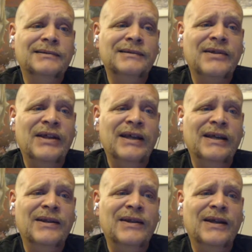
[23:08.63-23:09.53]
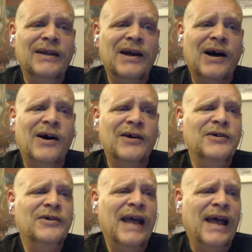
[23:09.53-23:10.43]
the
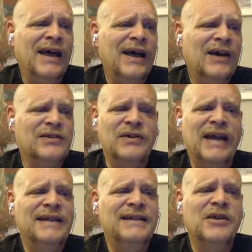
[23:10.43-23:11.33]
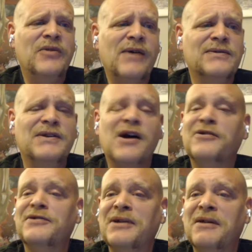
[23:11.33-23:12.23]

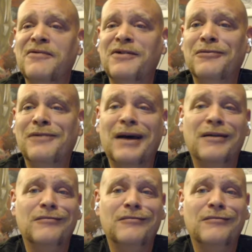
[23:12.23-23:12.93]
$18,000 a year that you get